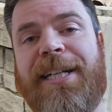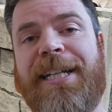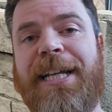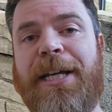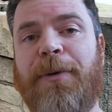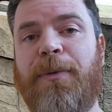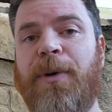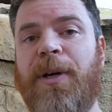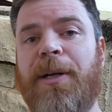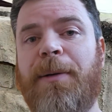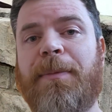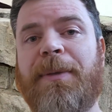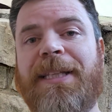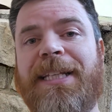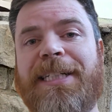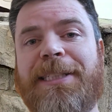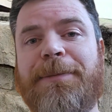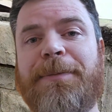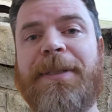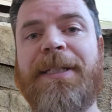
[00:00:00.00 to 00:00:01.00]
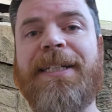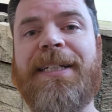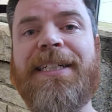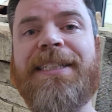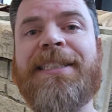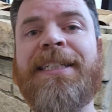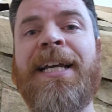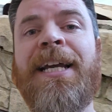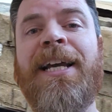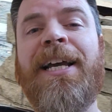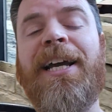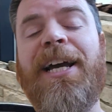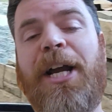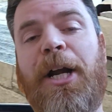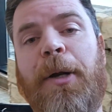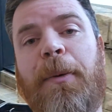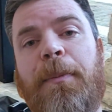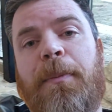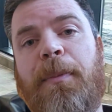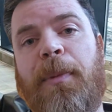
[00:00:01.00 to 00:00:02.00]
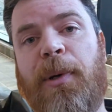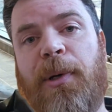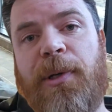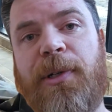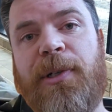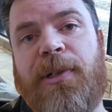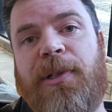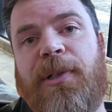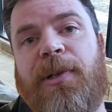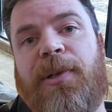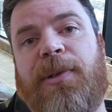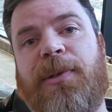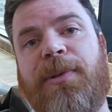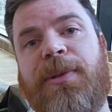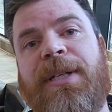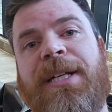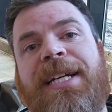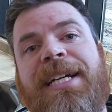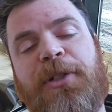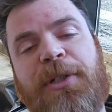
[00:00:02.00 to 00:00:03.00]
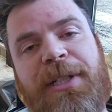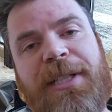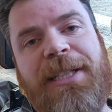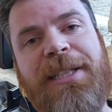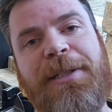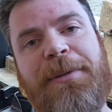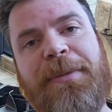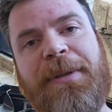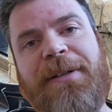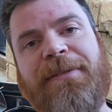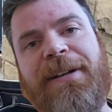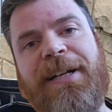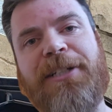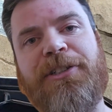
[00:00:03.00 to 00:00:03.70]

on day one, but that's because our boulder load took a little bit of